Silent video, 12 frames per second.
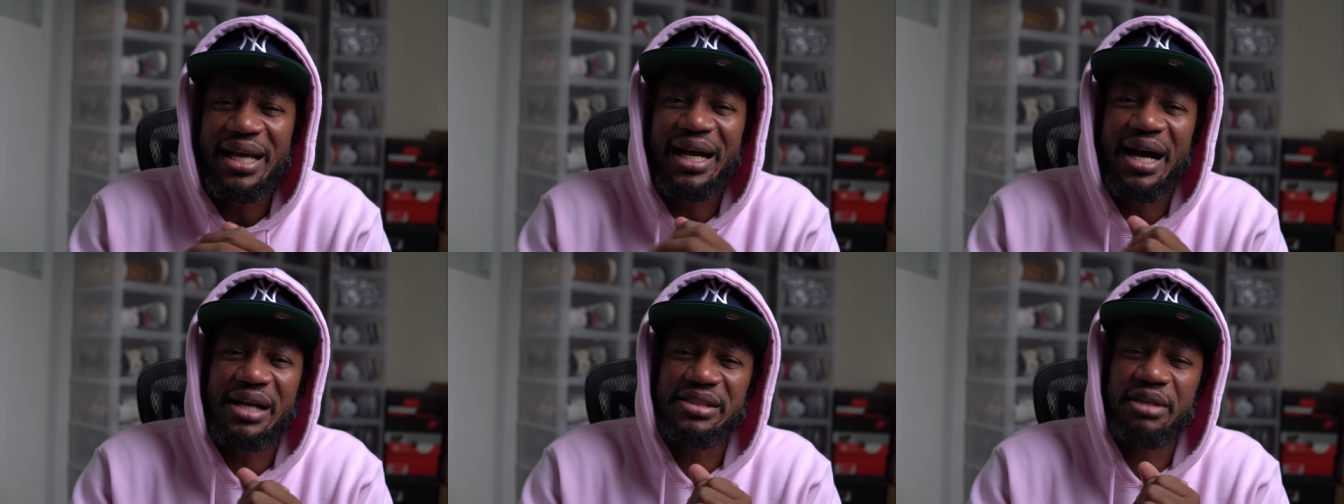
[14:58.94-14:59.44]

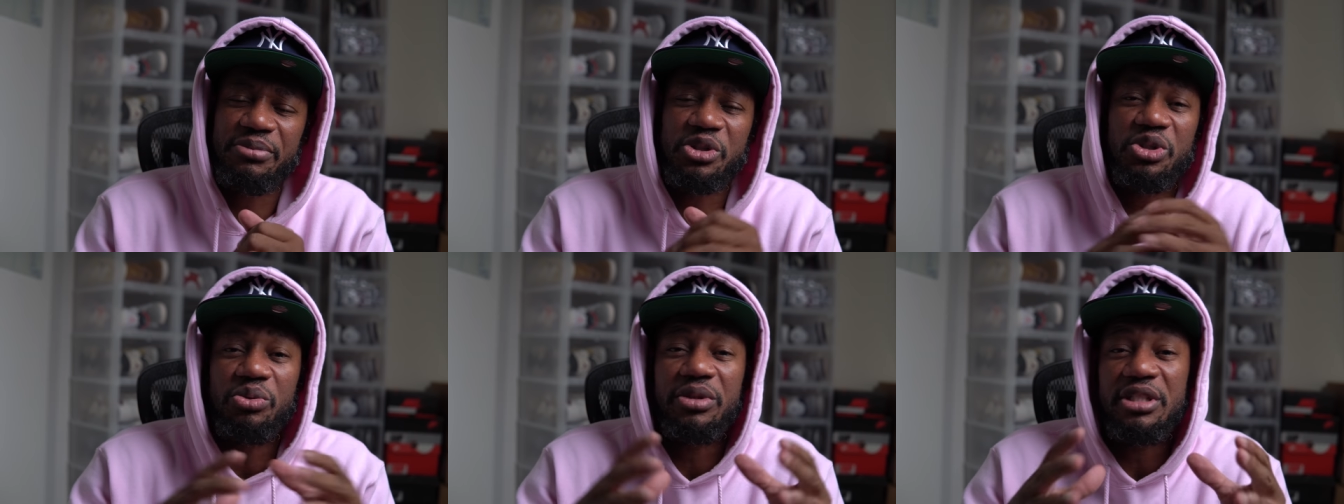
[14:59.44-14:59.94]
concept to
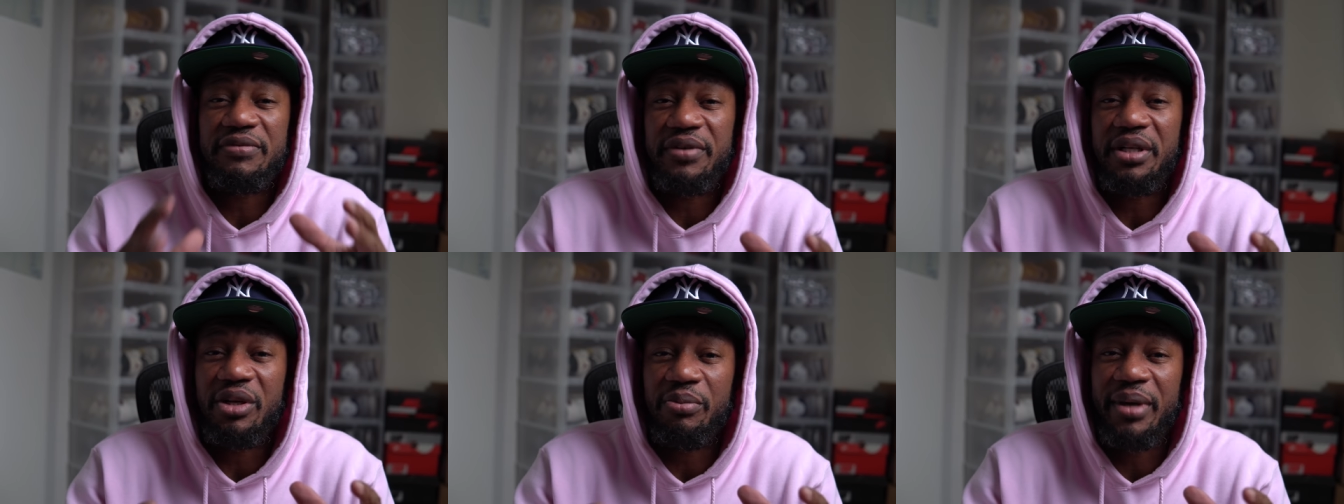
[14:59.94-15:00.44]
shoot this
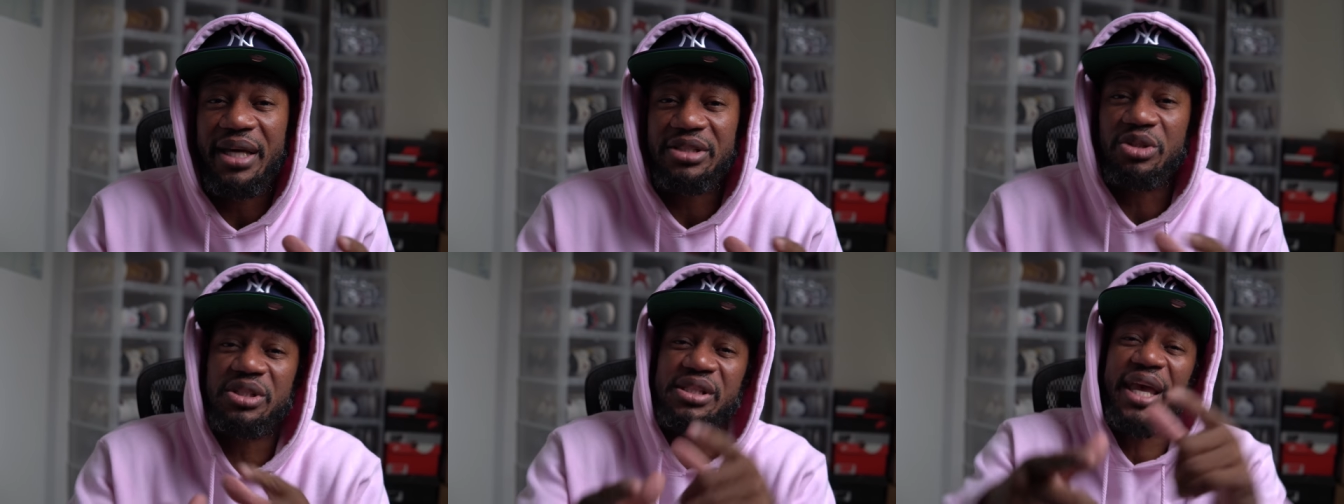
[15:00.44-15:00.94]
video, man.
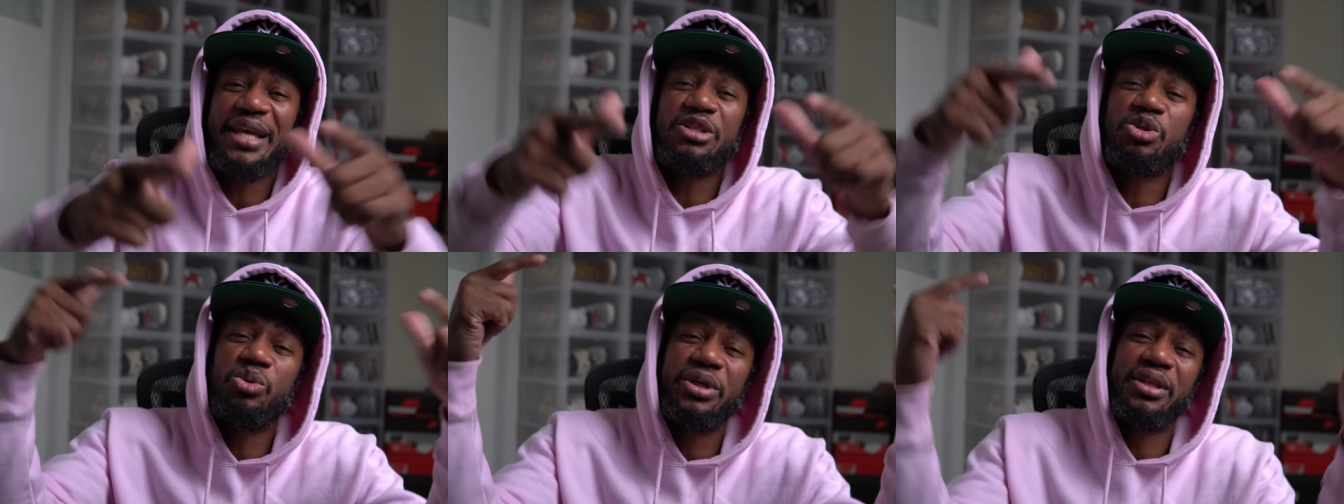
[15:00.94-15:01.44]
So stay
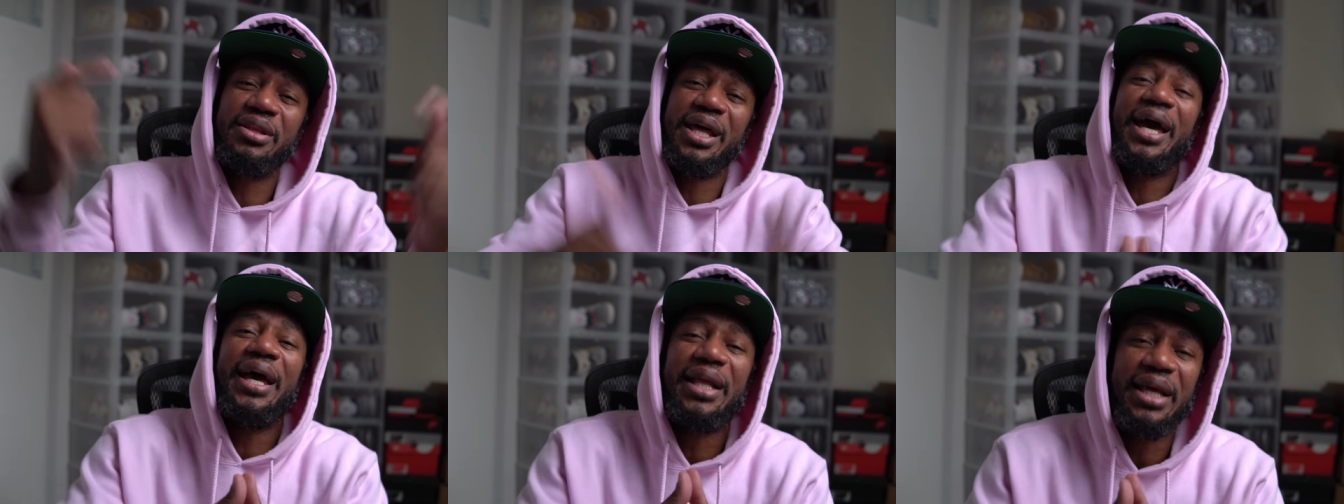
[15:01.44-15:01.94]
tuned to
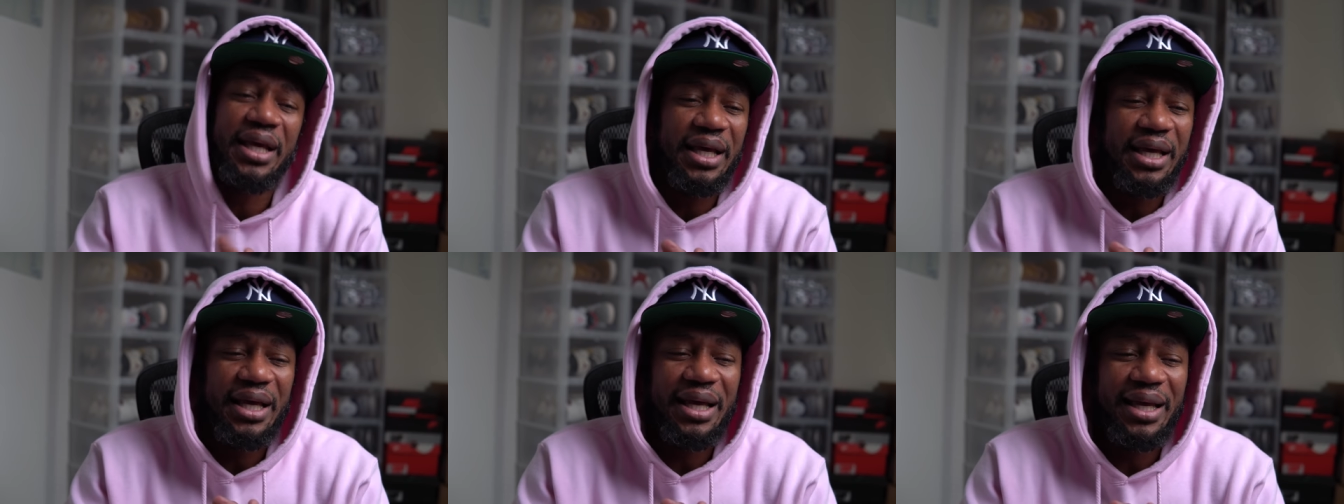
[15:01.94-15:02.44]
that.
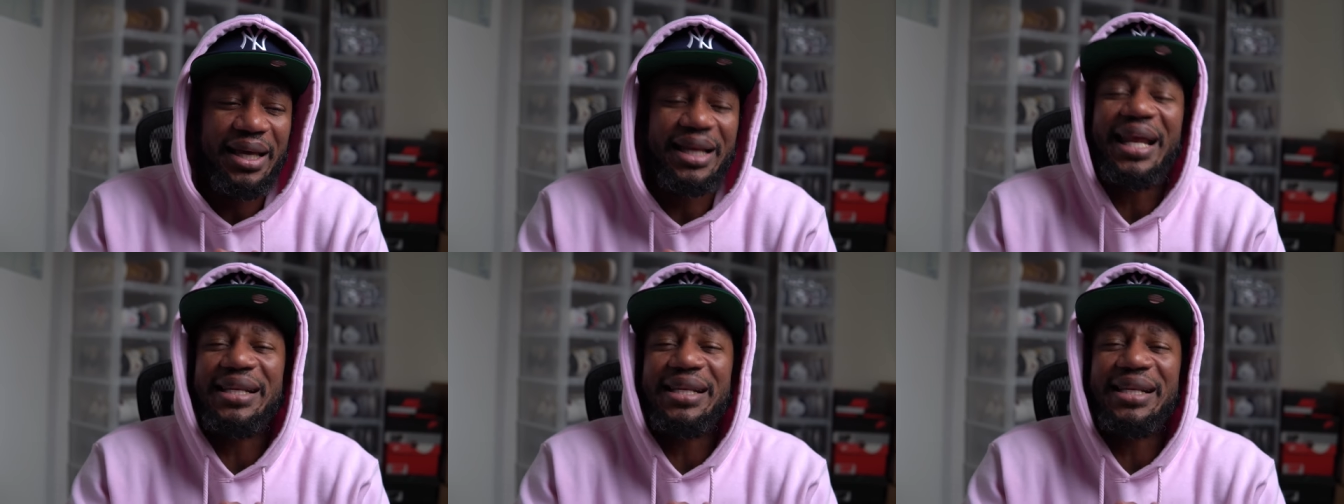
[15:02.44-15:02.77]
And